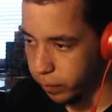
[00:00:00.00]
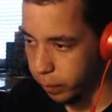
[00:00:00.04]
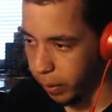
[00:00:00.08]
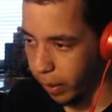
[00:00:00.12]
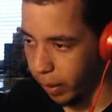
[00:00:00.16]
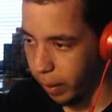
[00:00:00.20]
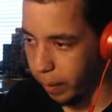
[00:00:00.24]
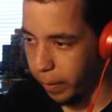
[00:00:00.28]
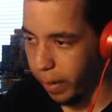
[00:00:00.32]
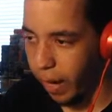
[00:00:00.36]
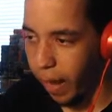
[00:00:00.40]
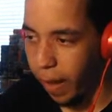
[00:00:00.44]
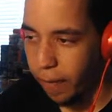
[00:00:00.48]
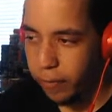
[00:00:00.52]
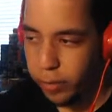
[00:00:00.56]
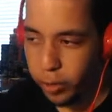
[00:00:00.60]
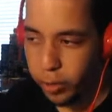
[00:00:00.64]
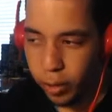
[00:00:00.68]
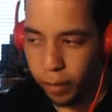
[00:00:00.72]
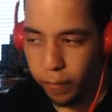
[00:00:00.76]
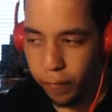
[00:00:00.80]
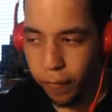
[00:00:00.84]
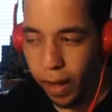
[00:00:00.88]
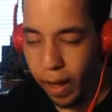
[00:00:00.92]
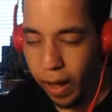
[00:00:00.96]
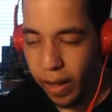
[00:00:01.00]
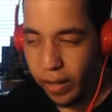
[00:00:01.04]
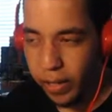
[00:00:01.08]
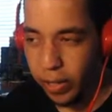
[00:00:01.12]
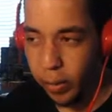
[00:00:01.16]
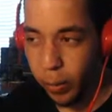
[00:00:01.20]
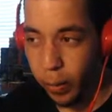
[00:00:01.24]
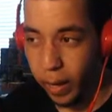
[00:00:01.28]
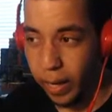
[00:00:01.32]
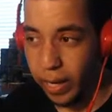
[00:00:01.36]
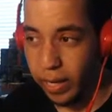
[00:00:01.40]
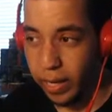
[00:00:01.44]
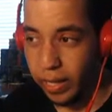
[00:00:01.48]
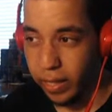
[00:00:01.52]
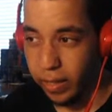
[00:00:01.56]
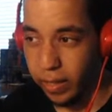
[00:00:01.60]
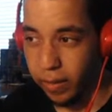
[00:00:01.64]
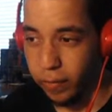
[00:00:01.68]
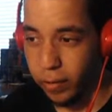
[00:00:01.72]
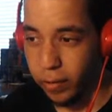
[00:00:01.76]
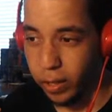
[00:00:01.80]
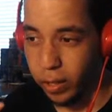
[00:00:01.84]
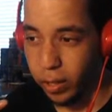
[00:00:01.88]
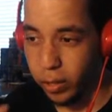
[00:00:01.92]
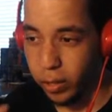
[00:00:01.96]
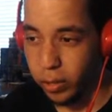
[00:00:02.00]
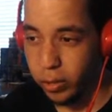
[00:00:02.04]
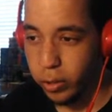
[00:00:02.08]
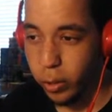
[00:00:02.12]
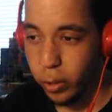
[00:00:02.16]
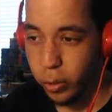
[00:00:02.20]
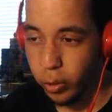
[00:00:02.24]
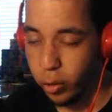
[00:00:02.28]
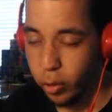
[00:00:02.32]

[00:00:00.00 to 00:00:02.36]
But I'm going to have to evaluate. If it looks too